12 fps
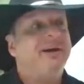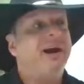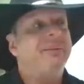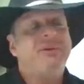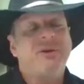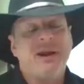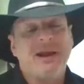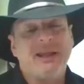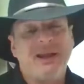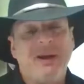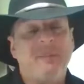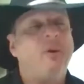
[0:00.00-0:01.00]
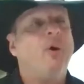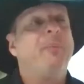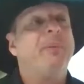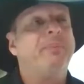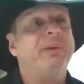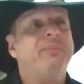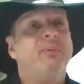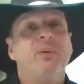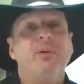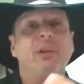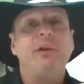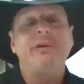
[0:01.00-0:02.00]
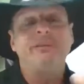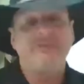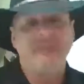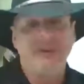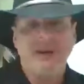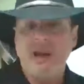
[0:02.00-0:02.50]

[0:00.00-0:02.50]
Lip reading: I'm cracking up, hoping people will learn from me.